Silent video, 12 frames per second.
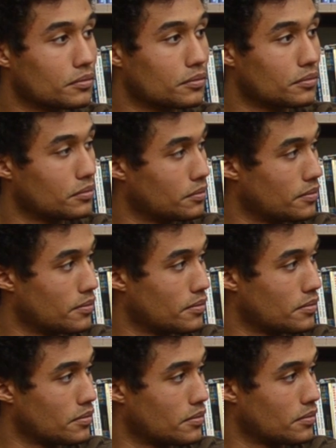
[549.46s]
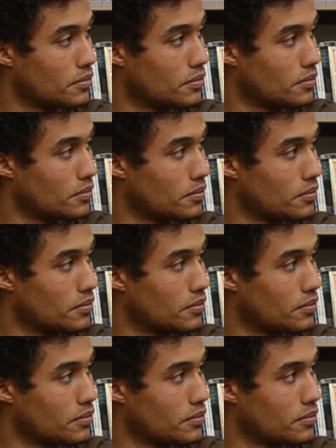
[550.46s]

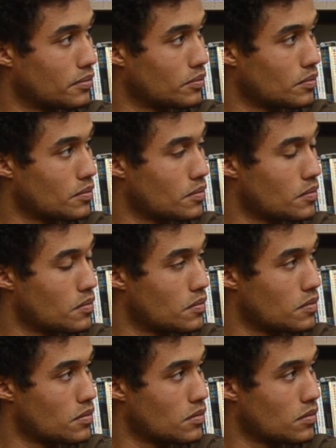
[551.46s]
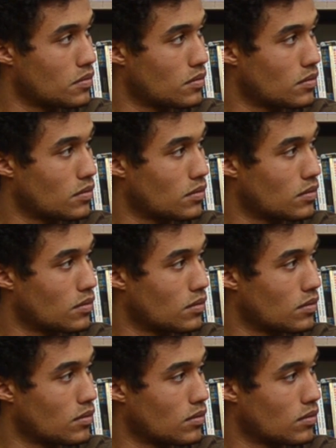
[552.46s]

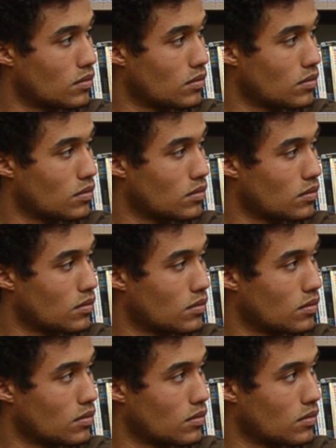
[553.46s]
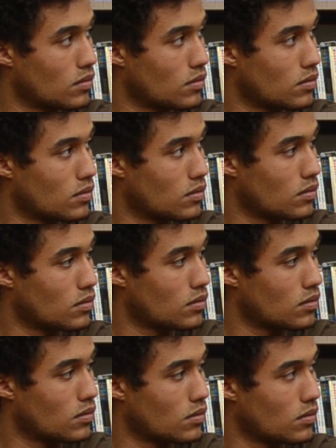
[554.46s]

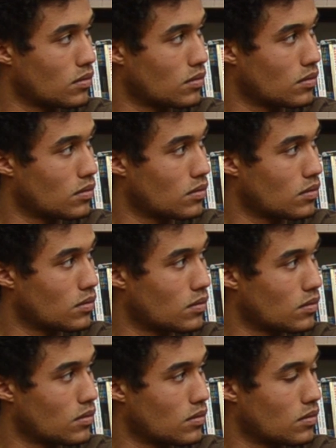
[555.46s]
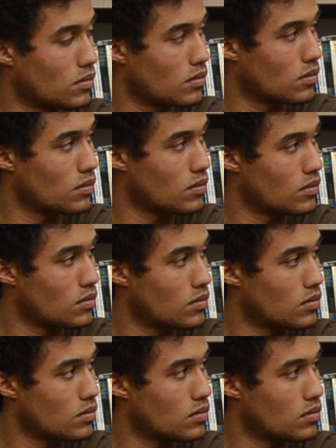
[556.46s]
(not speaking)